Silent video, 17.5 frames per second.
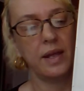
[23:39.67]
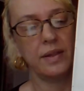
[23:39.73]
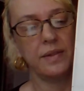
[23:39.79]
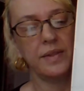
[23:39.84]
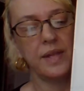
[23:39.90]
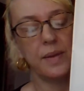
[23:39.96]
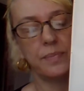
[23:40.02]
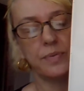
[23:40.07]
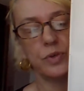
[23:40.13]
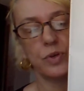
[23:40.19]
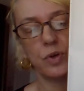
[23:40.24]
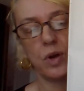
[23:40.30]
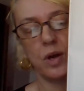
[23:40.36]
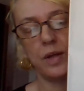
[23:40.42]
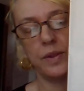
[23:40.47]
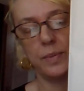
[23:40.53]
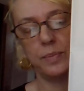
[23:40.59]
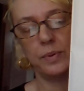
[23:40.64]
They took
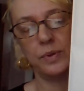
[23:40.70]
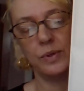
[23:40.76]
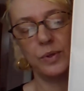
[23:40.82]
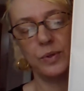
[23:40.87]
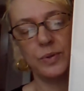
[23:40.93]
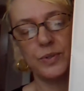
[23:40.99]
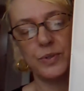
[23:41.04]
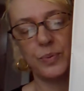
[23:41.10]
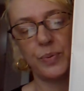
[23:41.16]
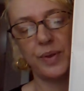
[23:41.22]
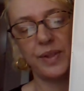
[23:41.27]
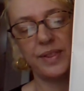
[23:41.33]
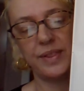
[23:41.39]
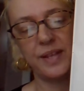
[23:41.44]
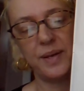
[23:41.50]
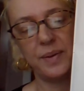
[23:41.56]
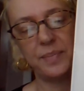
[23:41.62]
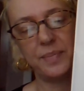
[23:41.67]
all the balloons with
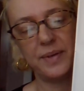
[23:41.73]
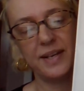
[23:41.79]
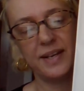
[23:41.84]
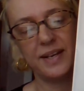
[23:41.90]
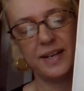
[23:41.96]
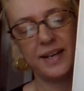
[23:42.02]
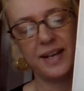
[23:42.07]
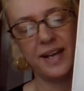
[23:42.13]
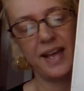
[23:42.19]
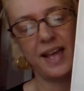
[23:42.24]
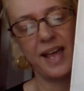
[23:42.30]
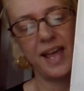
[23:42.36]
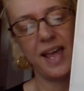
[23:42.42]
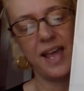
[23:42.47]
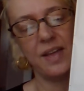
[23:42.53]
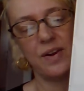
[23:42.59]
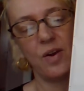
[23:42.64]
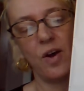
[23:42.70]
them,
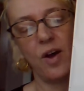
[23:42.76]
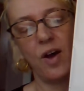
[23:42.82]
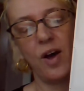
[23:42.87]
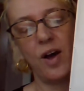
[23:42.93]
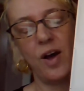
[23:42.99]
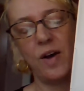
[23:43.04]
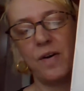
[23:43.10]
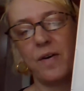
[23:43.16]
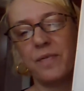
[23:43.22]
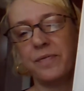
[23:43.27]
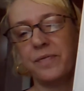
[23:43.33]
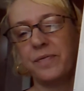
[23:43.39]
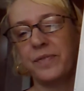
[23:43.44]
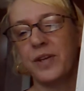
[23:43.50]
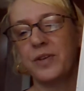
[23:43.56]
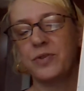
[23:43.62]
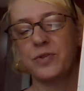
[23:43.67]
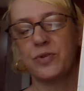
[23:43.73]
and off
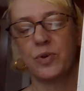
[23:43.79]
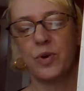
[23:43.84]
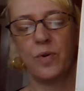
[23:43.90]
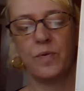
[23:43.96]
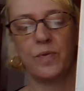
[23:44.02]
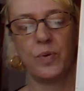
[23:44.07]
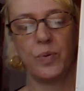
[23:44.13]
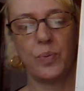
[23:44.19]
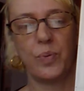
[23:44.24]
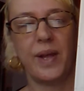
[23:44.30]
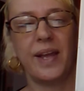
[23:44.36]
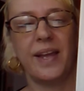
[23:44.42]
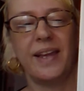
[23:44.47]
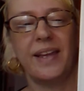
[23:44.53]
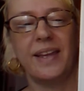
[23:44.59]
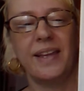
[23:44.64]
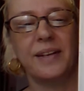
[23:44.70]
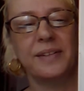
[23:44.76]
they drove
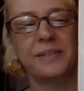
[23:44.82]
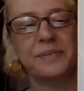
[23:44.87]
away.